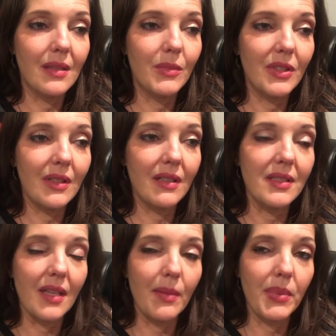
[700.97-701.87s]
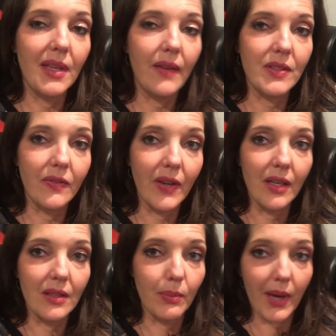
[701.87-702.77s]
the more logs you have to
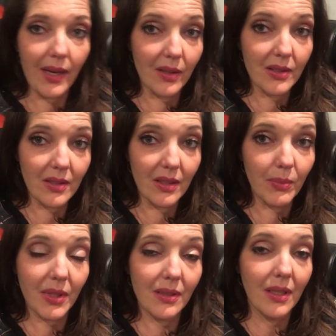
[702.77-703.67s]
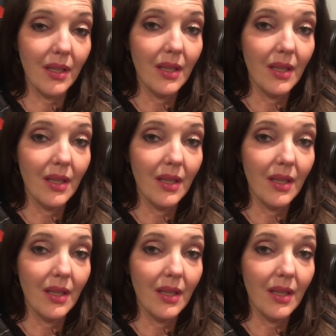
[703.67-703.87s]
fire, the brighter it's going to burn.